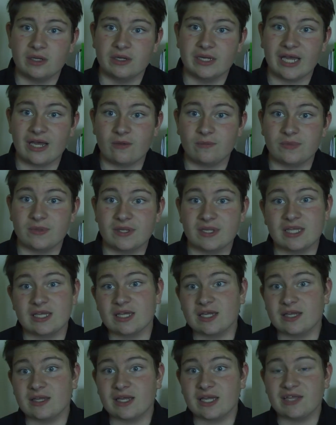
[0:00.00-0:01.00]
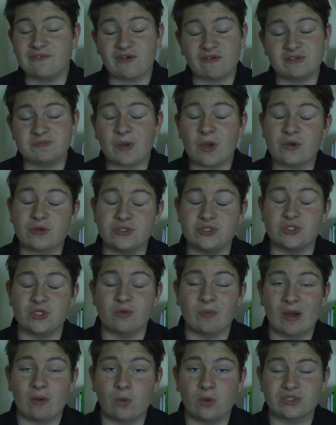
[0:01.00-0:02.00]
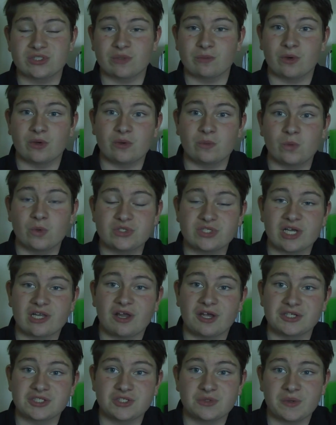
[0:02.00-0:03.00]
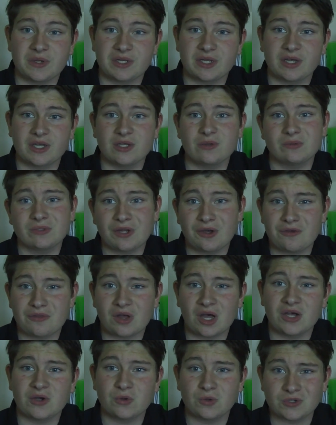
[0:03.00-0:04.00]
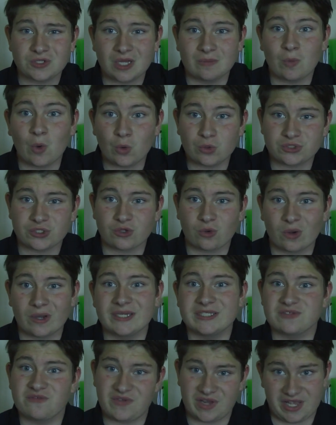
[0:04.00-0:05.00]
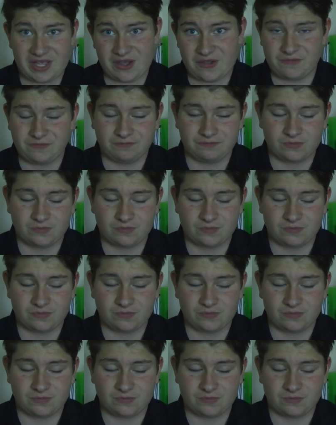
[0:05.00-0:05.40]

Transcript: Now, if I've spoken to you about what I what I like doing, you'll know that I am also quite into video,